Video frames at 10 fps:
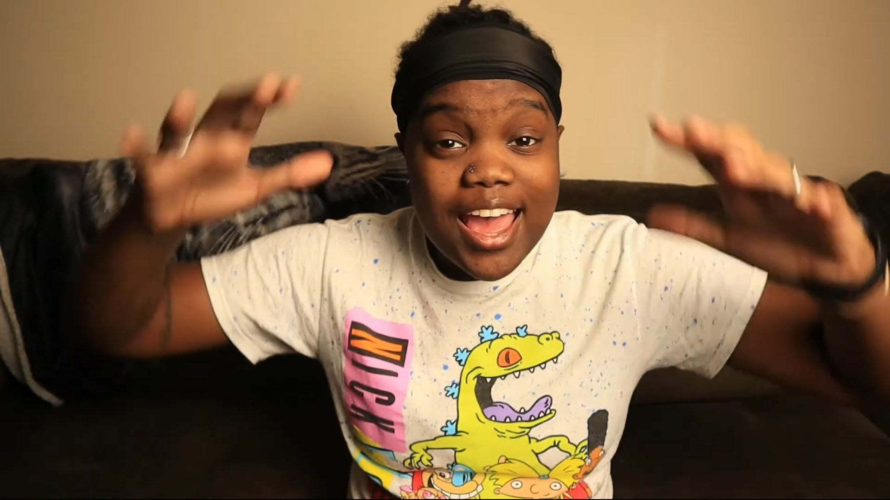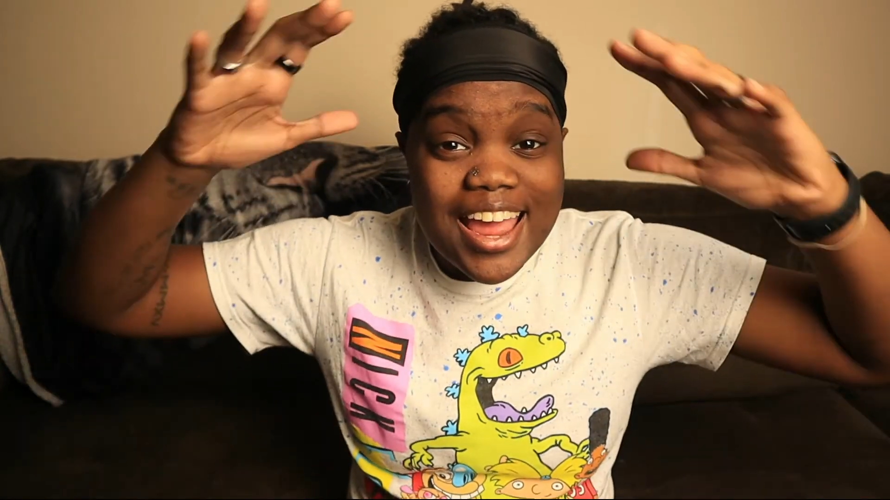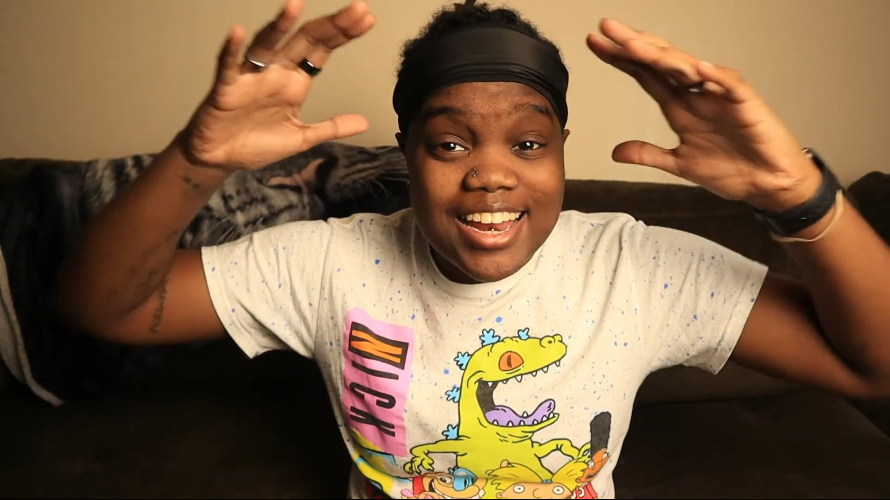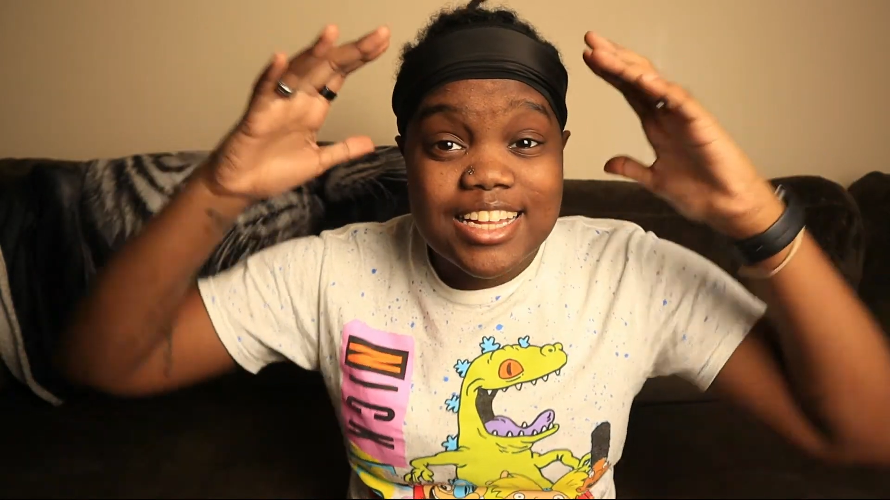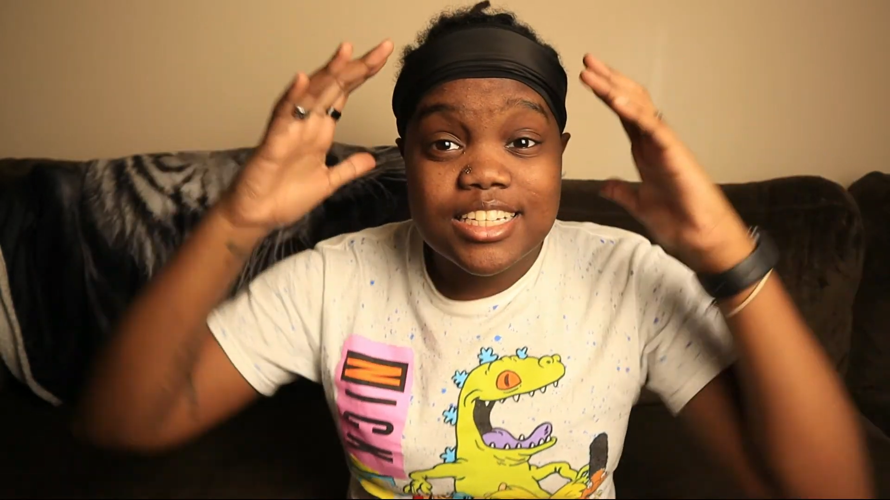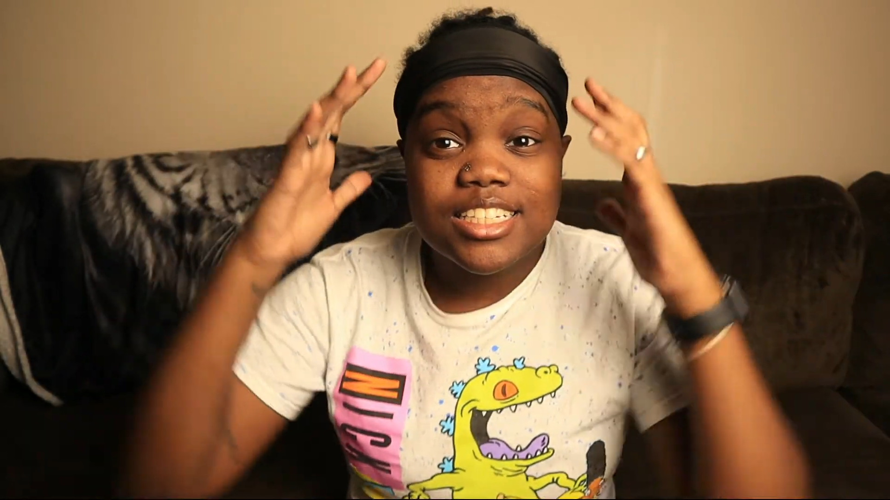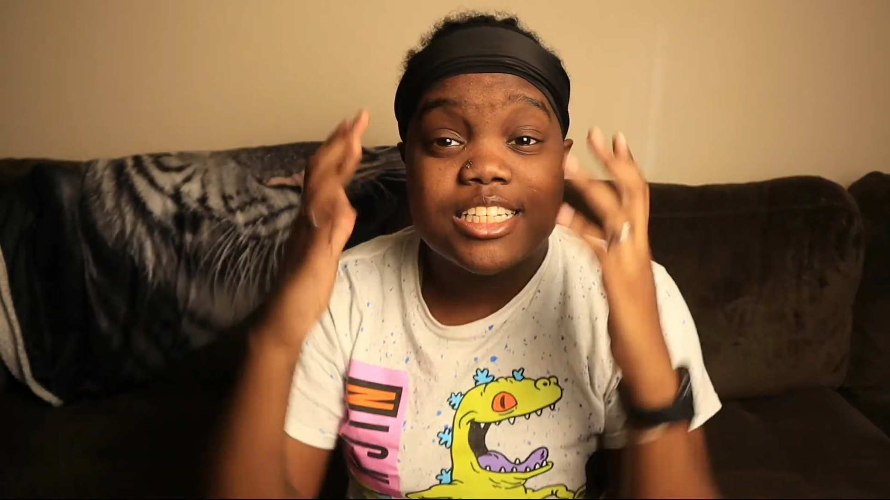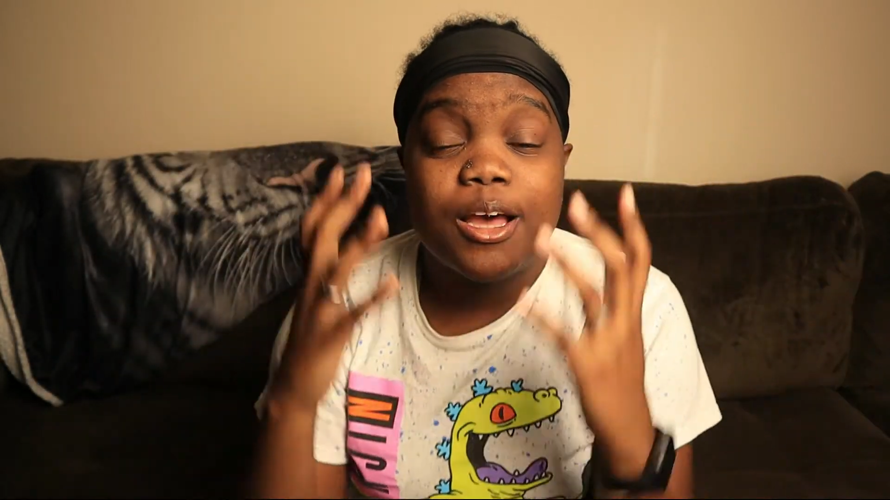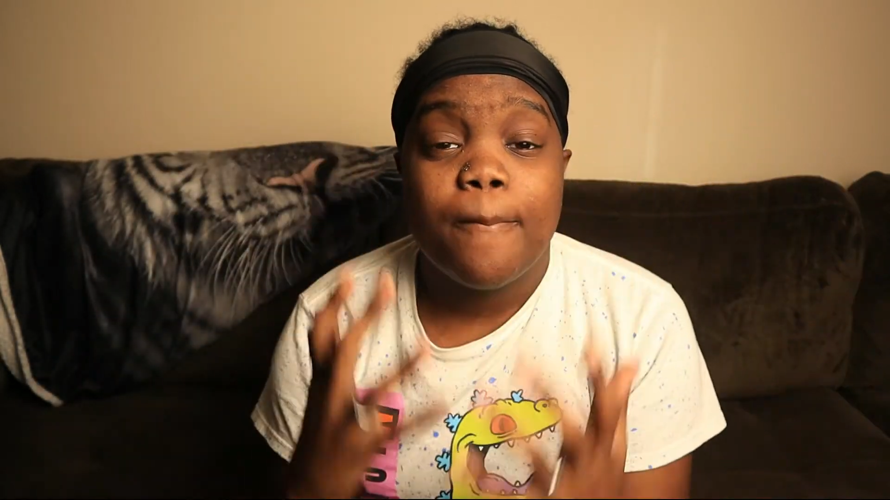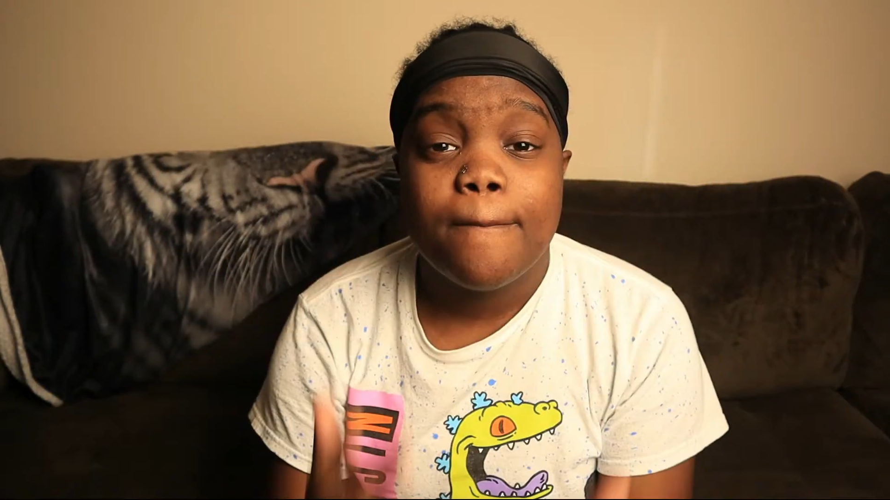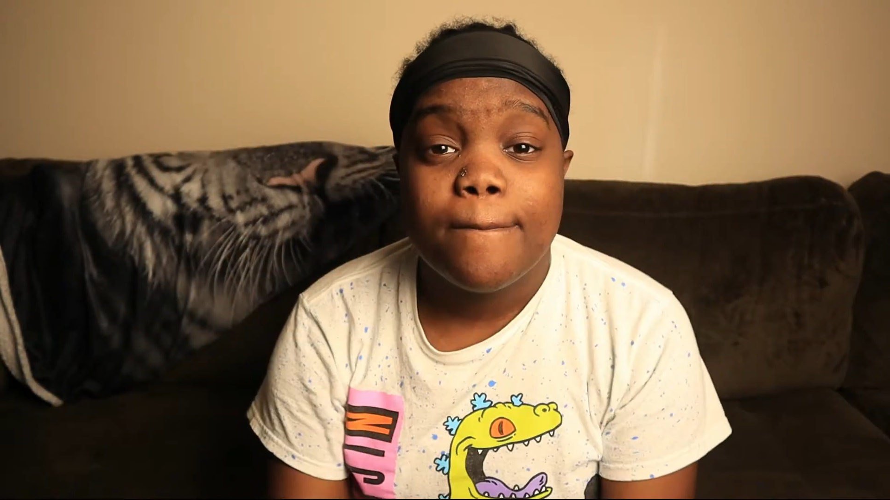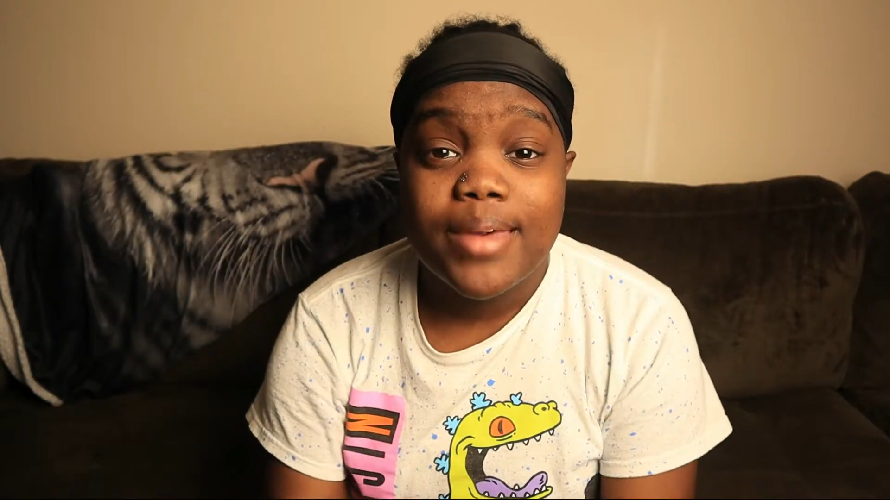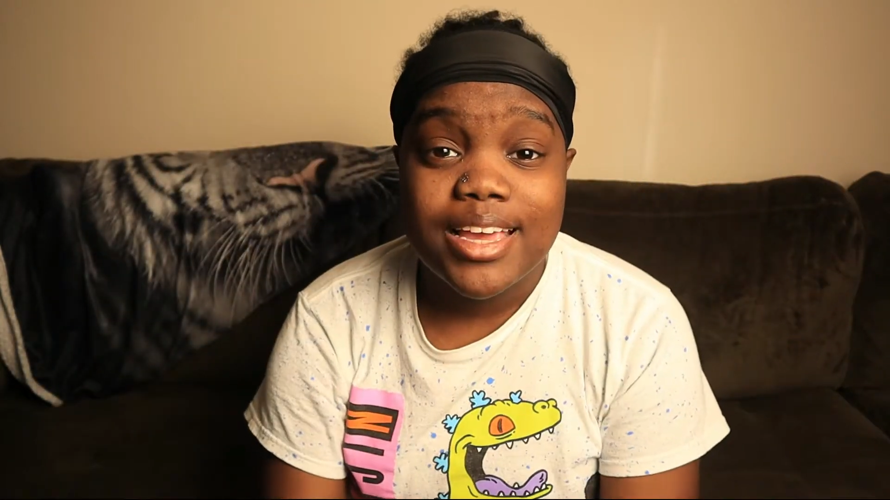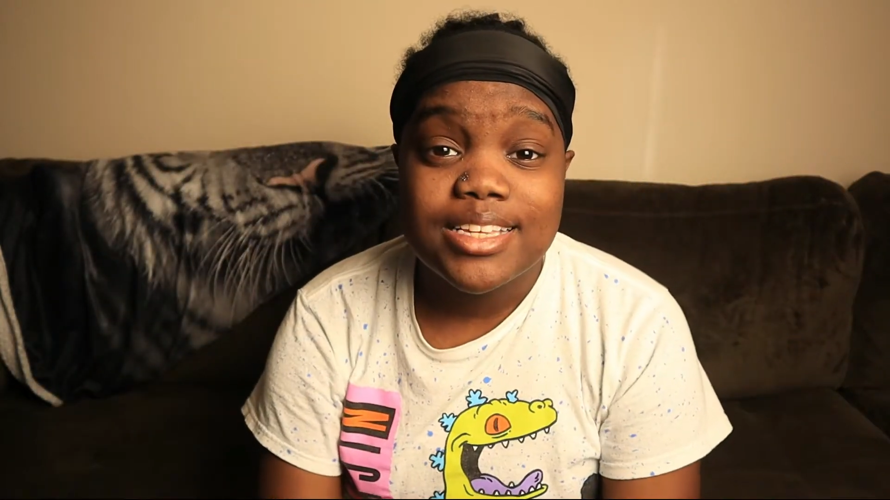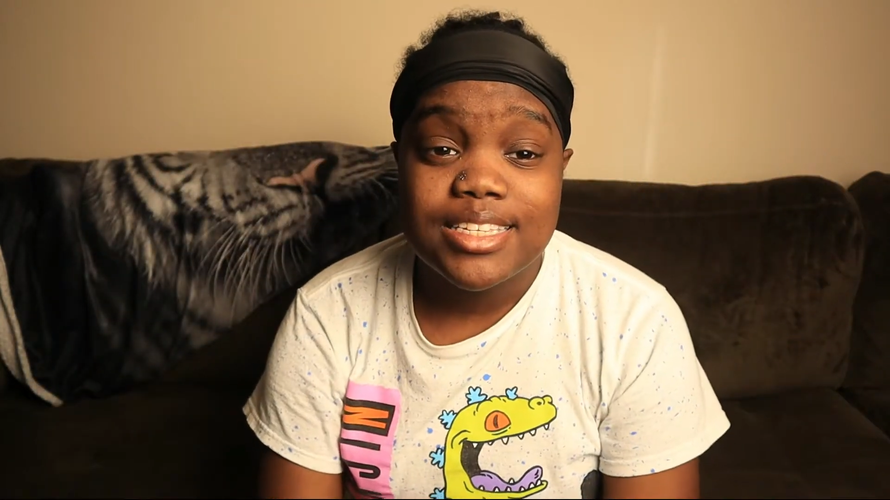and it looks
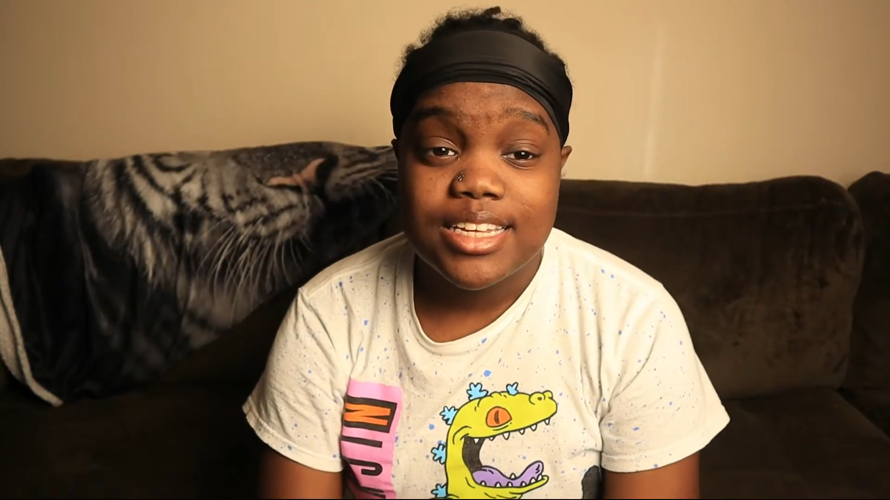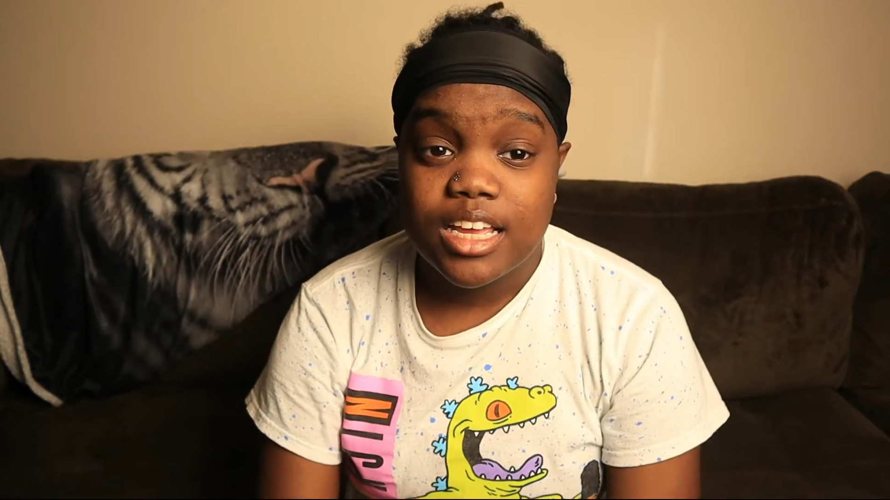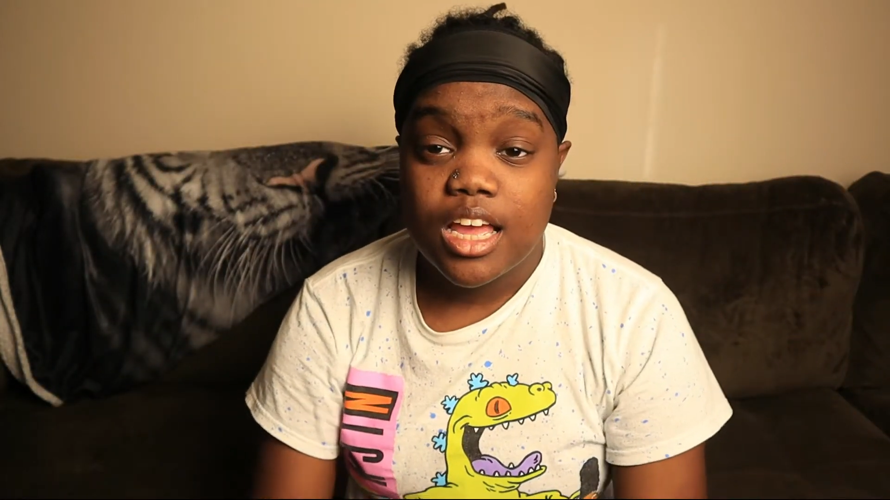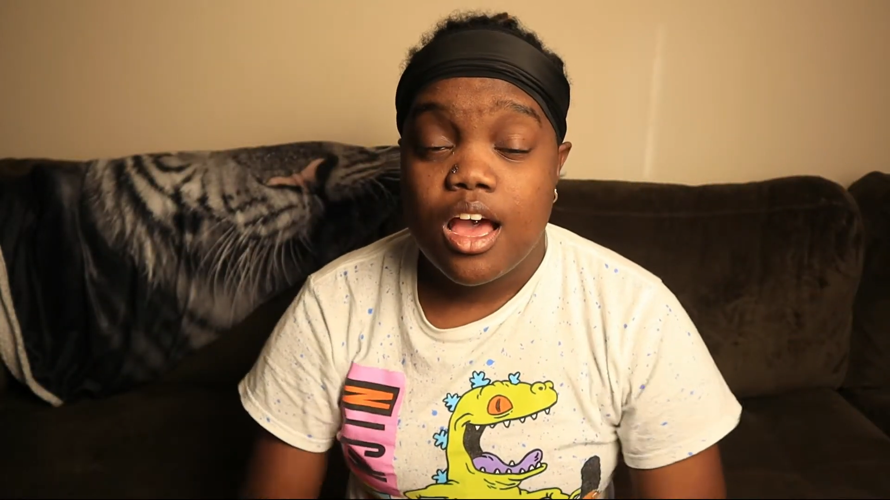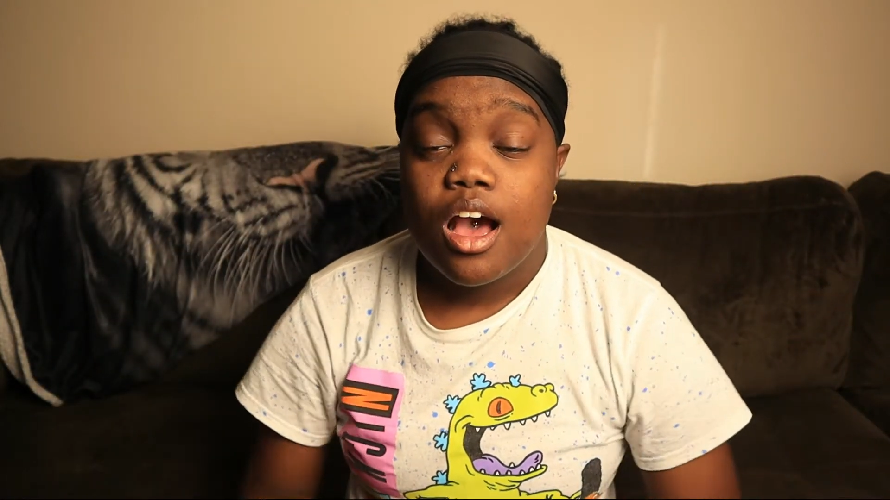amazing.